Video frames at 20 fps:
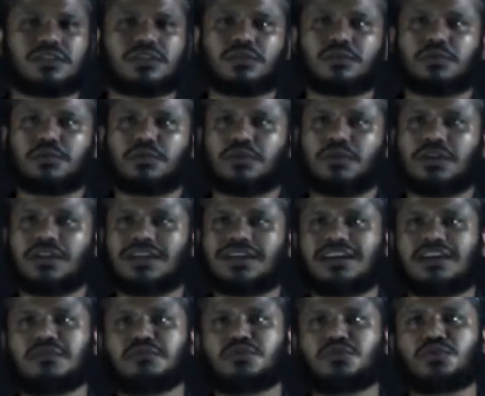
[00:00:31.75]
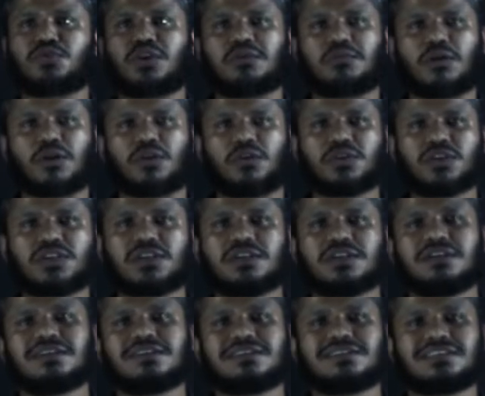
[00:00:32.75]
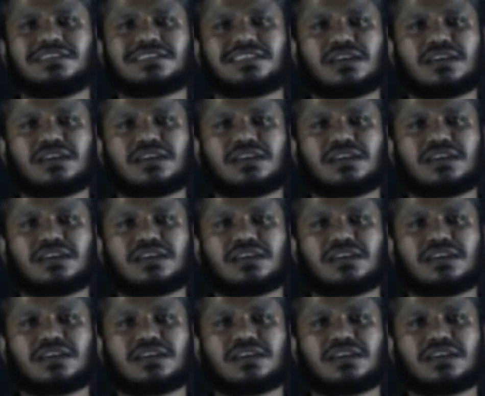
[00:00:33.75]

we will come to know about some